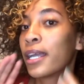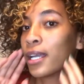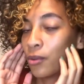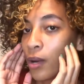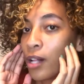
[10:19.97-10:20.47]

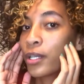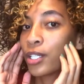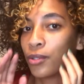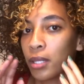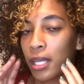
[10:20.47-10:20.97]
And while we
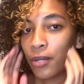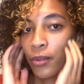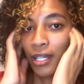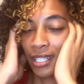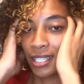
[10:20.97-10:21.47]
do that,
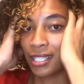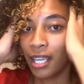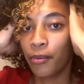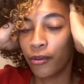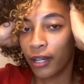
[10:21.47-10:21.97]
we're gonna
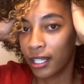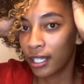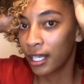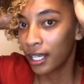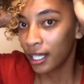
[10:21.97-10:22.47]
separate
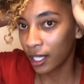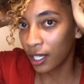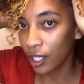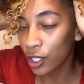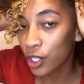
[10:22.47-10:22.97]
the
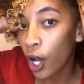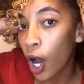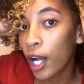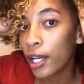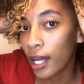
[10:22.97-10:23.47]
curls
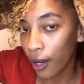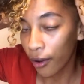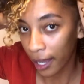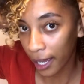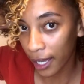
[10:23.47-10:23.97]
on
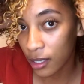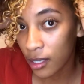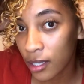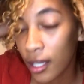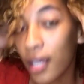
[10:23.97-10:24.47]
our
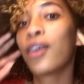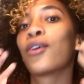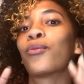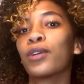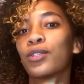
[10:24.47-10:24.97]
heads,
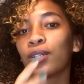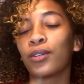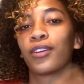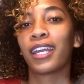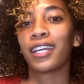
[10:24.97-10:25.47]
which will
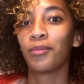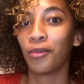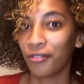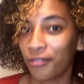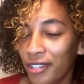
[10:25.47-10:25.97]
create
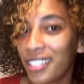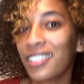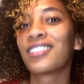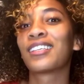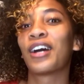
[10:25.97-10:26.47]
more
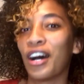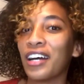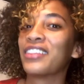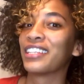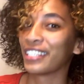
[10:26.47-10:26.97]
frizz
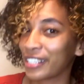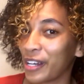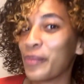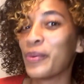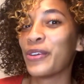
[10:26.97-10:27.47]
on the scalp.